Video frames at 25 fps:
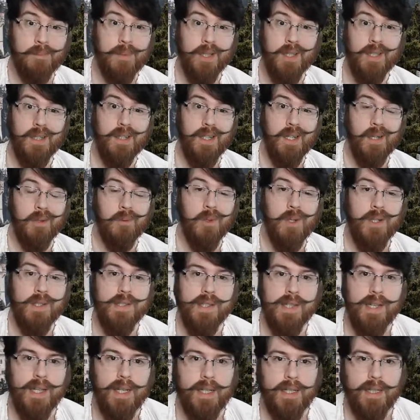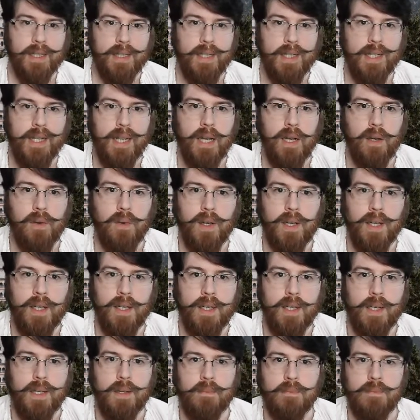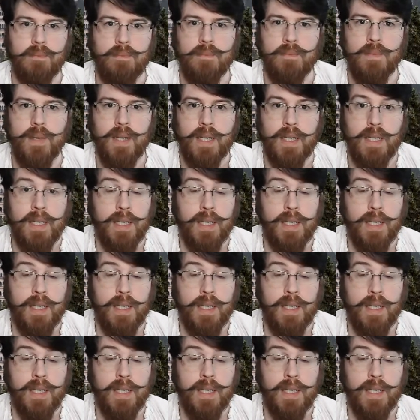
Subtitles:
bar I was at, and now I'm